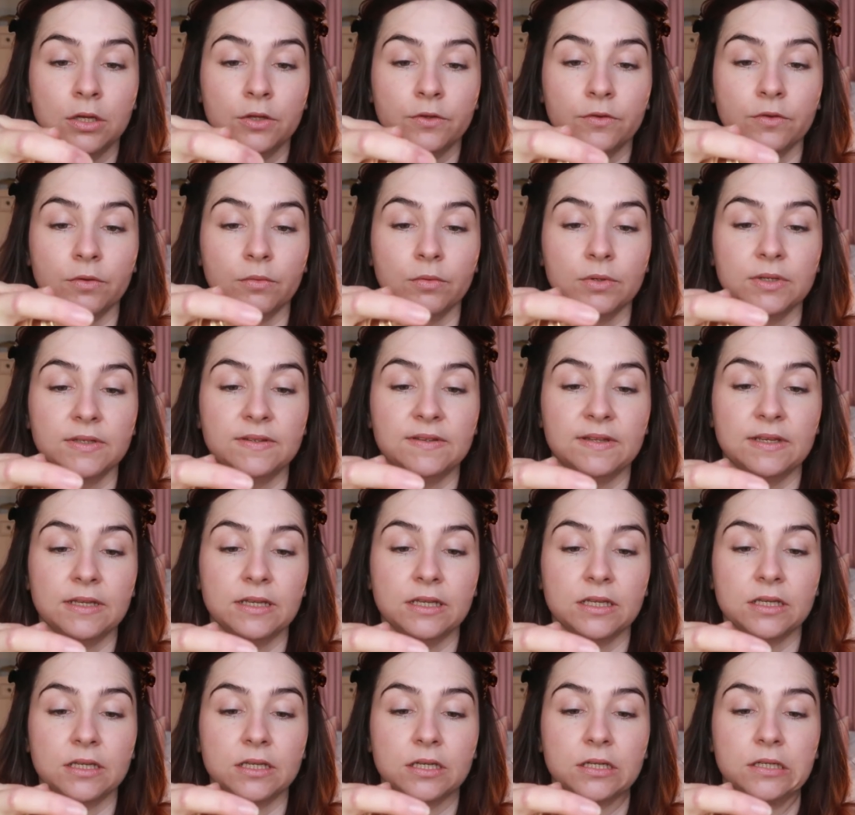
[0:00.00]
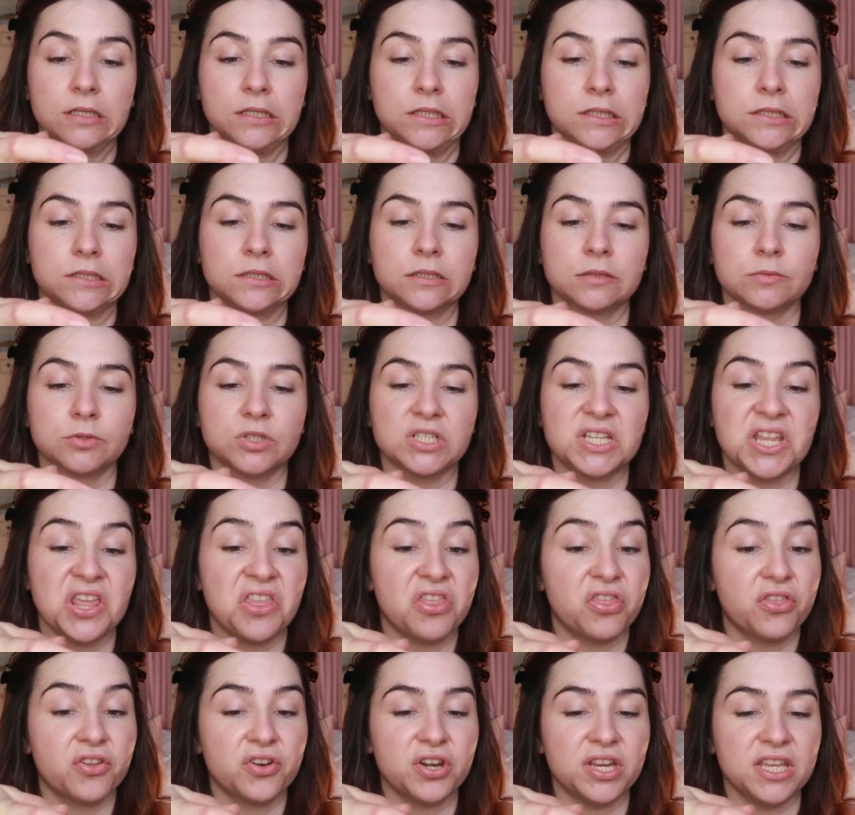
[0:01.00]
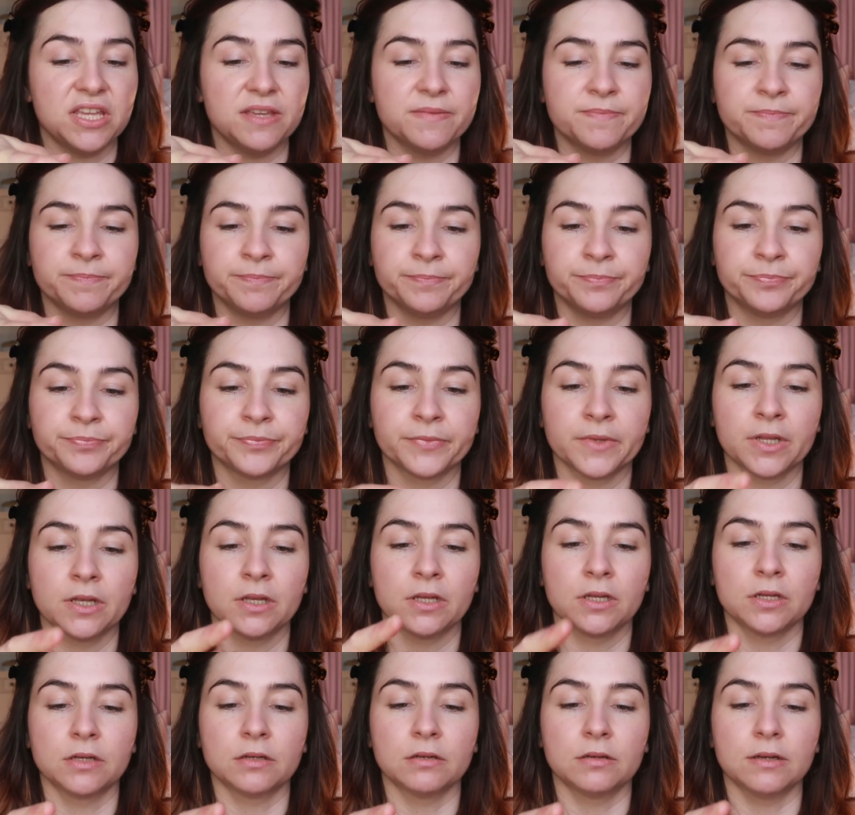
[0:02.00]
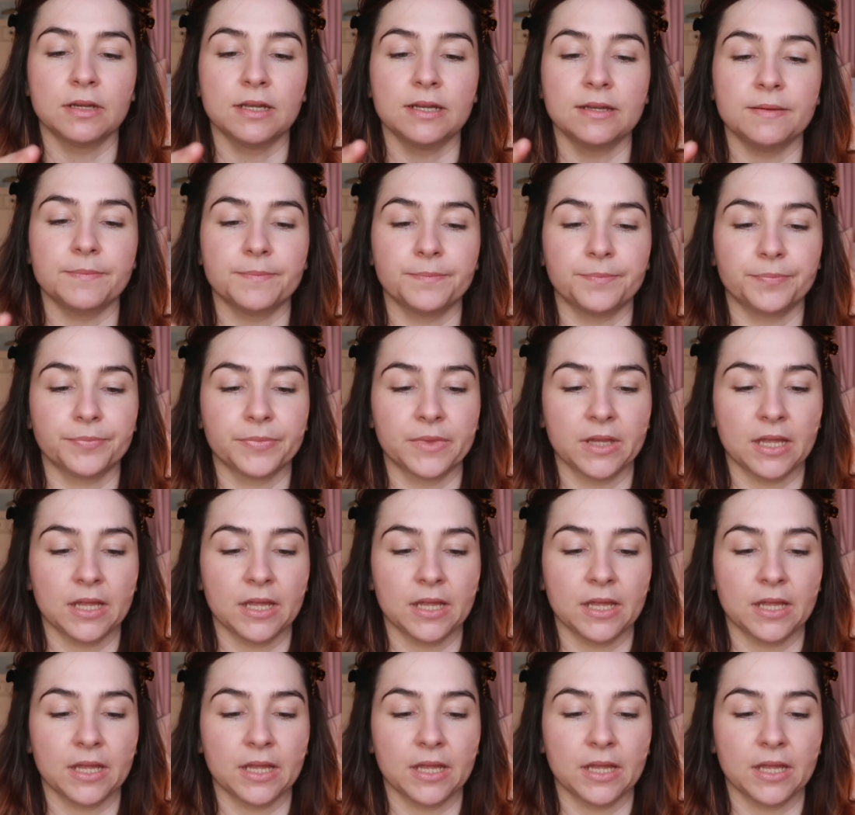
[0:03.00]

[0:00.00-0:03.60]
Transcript: So I'm gonna take three, right?